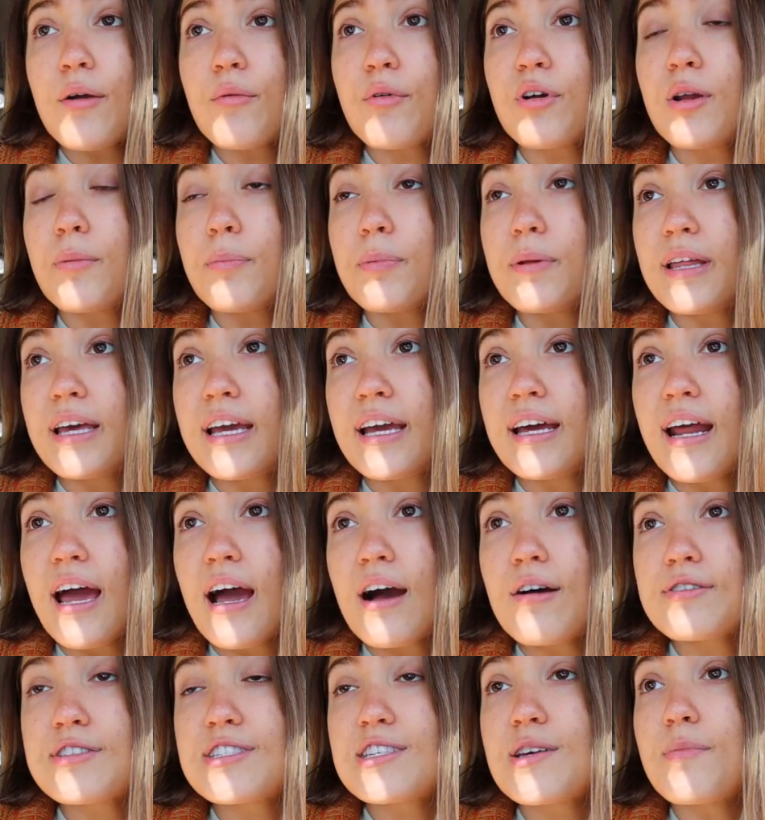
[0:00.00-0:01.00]
I wanna plan
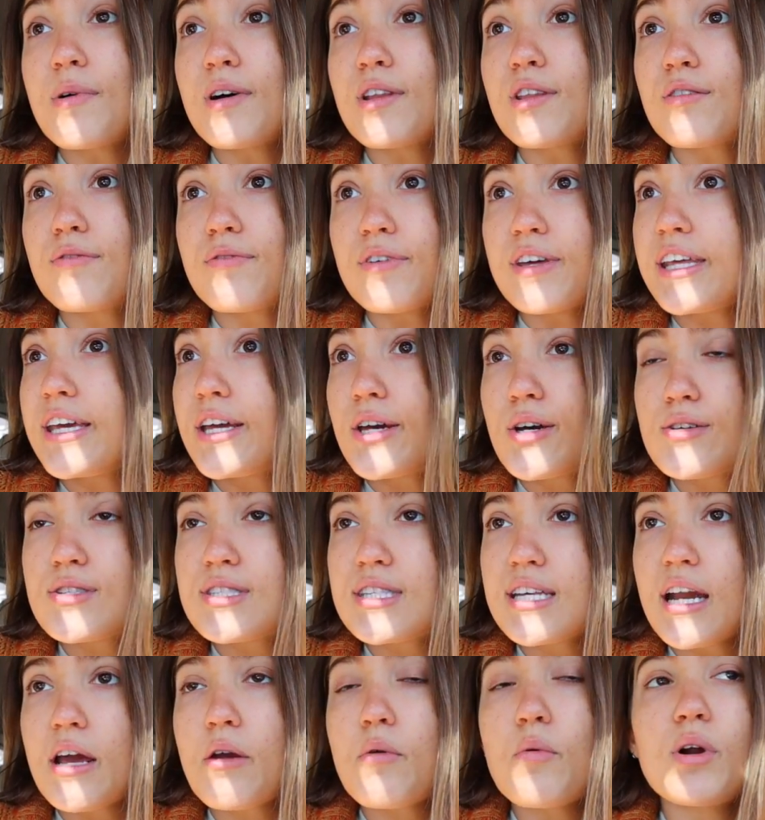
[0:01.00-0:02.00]
out some other
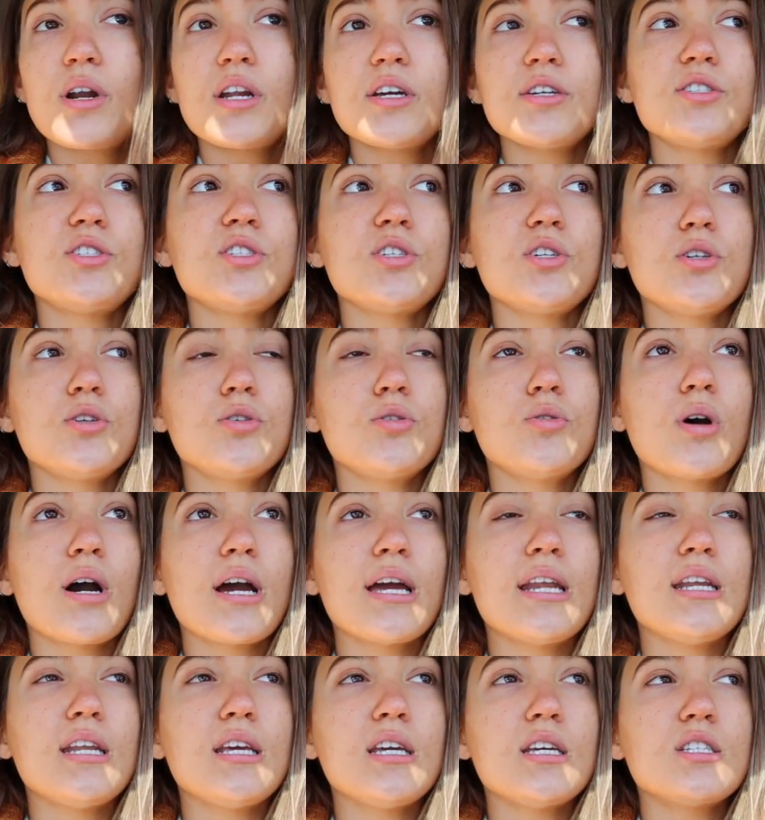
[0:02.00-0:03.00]
videos that I wanna do.
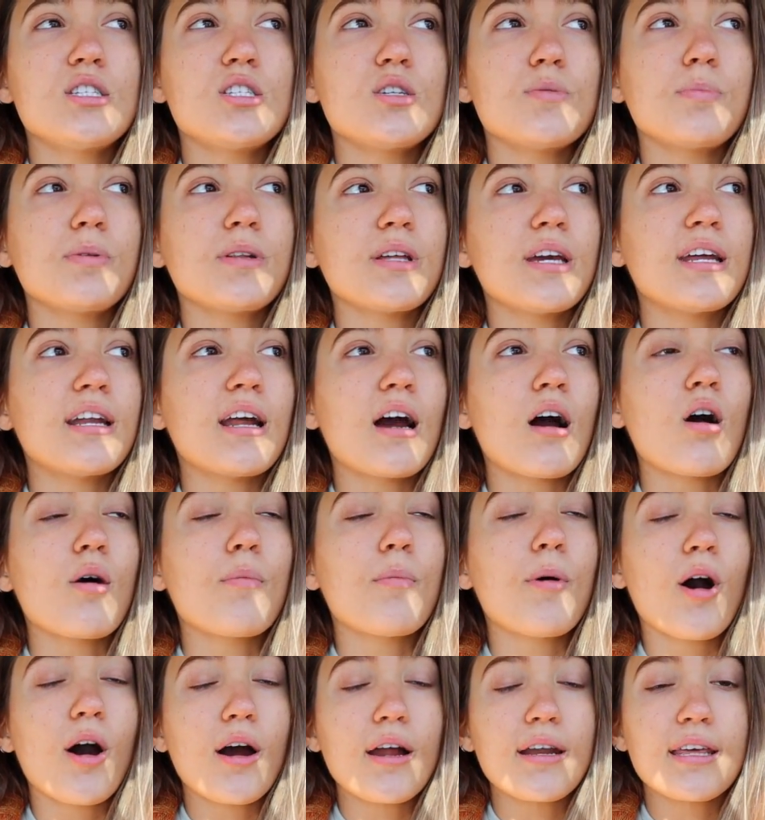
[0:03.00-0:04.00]
I need to plan out
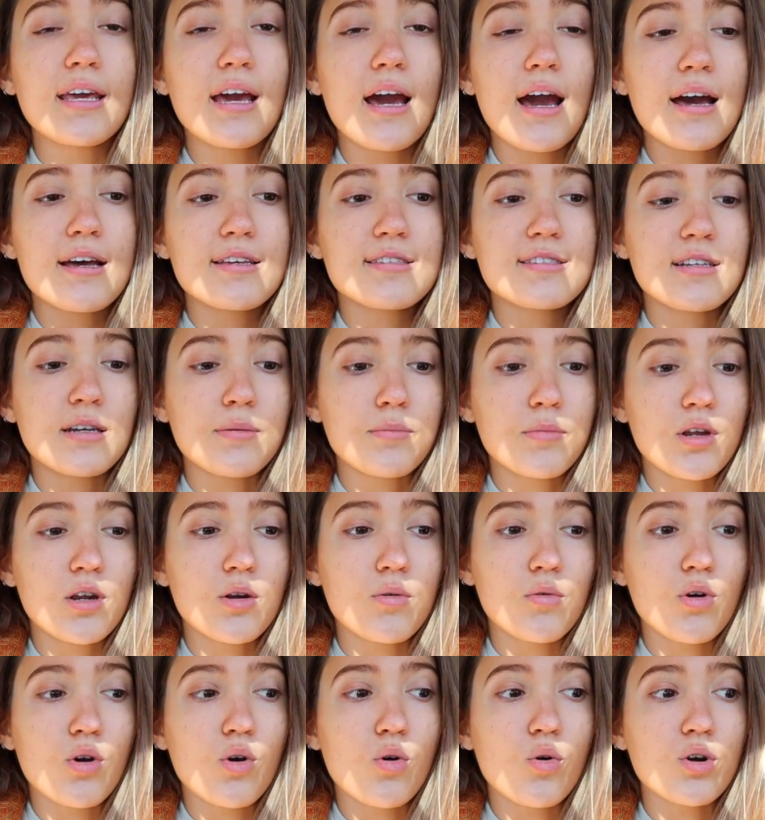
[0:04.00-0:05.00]
a podcast that I'm
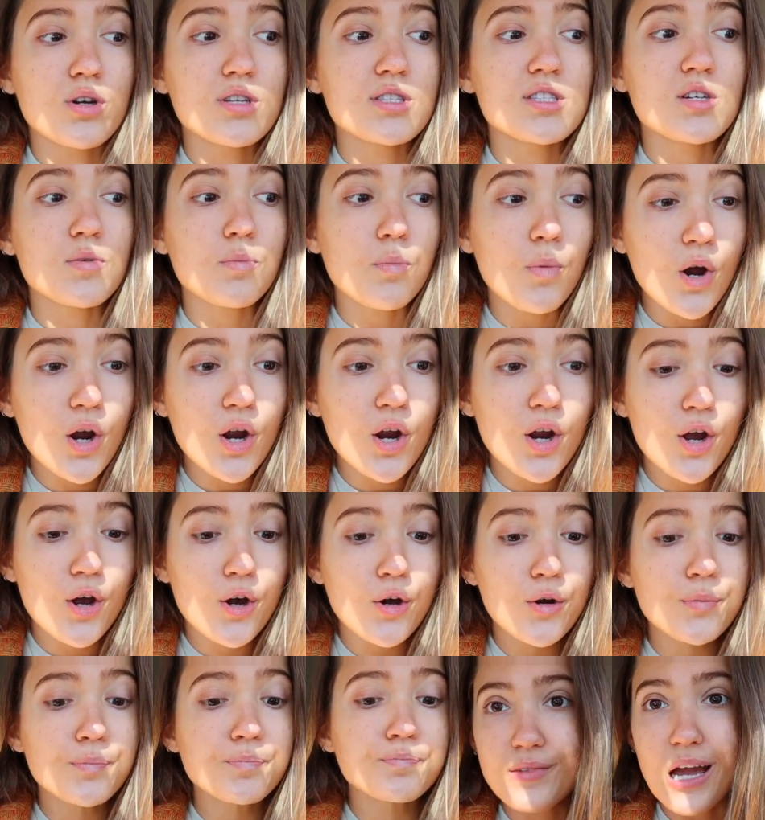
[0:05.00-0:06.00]
gonna record
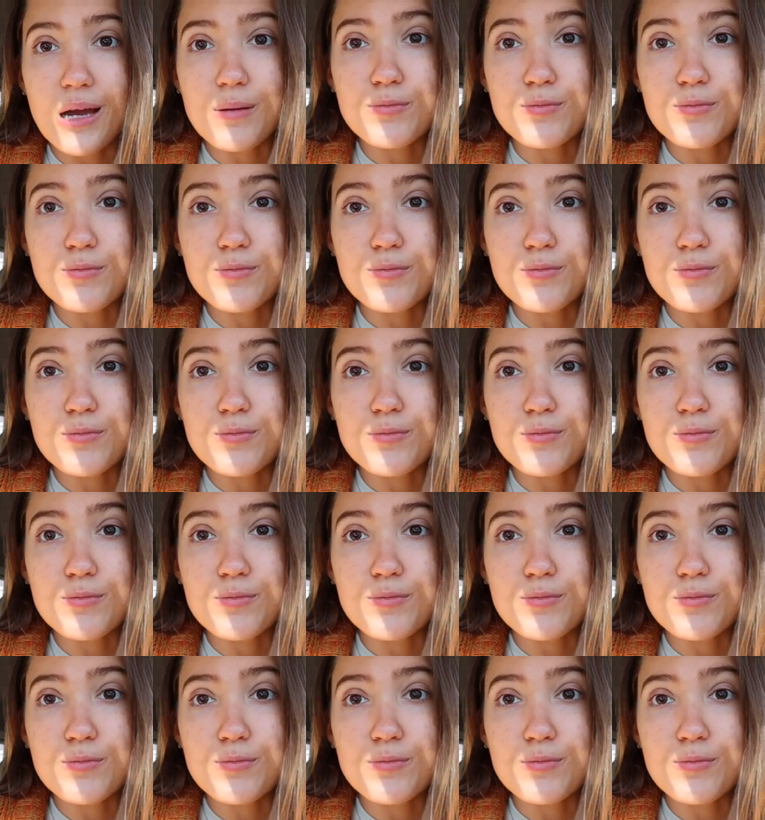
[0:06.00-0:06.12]
tomorrow.